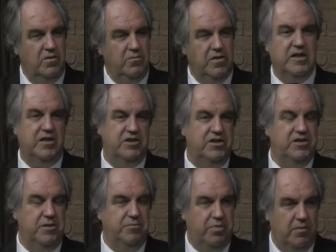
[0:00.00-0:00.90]
Because
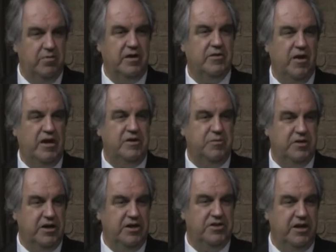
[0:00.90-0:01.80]
he's a public
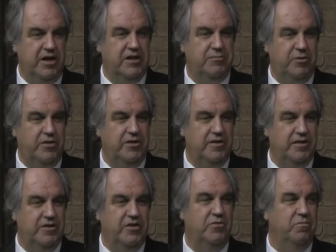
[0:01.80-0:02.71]
transportation expert.
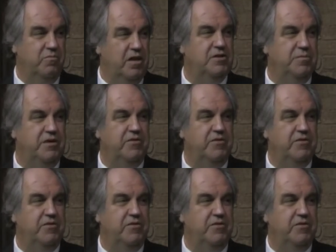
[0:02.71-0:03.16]
You must be